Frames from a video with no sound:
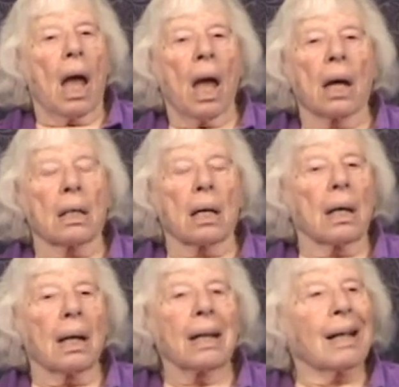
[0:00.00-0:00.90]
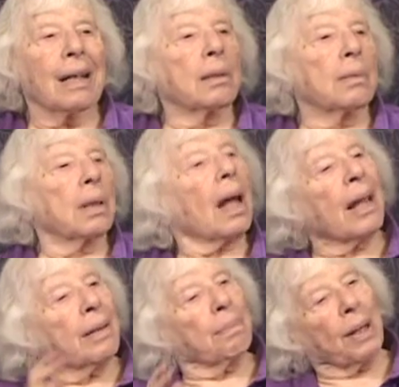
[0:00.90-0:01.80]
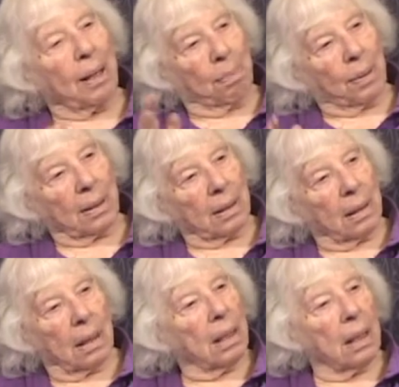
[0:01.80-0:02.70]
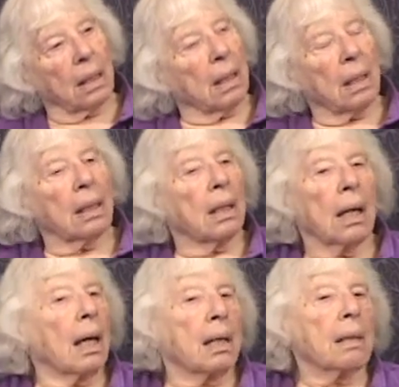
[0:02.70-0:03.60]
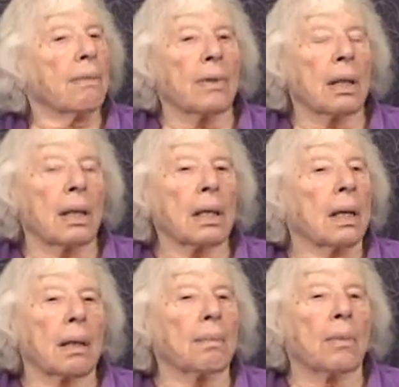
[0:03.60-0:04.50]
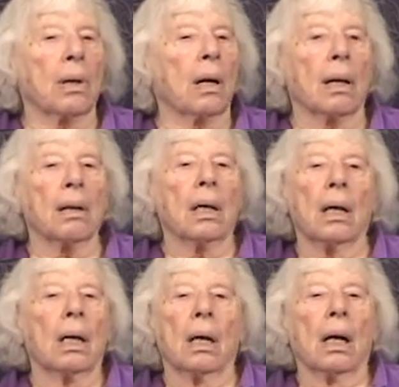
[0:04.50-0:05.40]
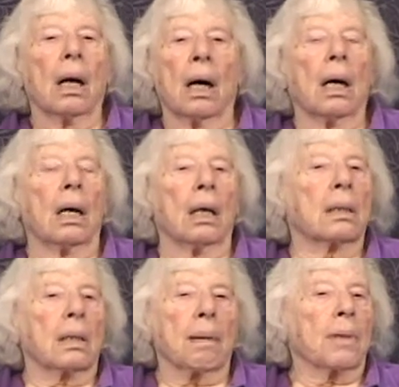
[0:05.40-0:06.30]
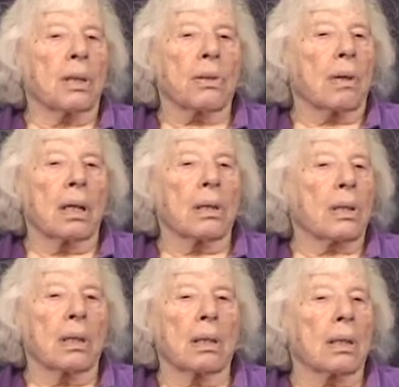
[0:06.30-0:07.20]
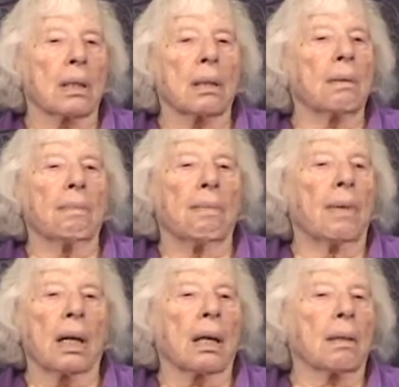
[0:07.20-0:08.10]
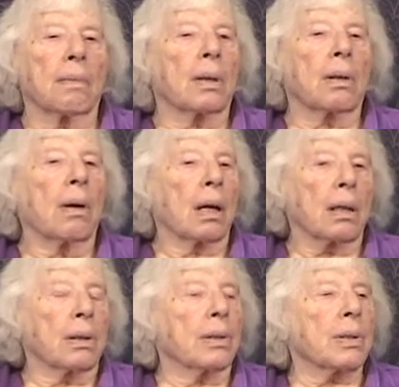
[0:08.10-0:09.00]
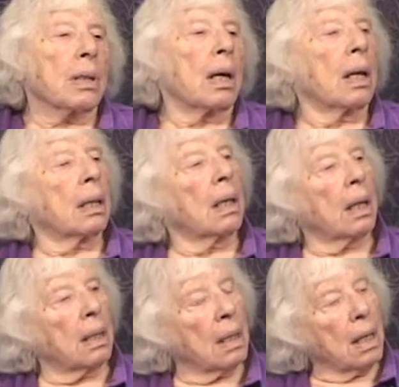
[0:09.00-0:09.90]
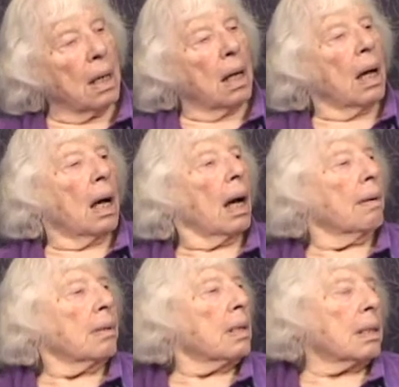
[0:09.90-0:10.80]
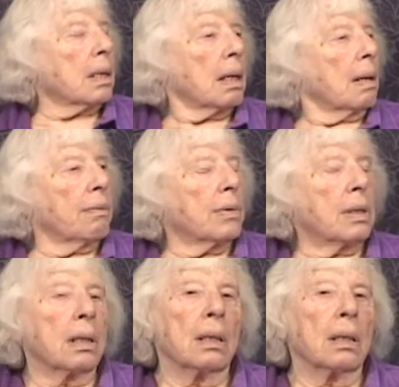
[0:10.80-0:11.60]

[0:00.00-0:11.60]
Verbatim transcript: And I hung out with other people uh, in the anti-Vietnam War uh, demonstrations, and many of them were Quakers. And then I received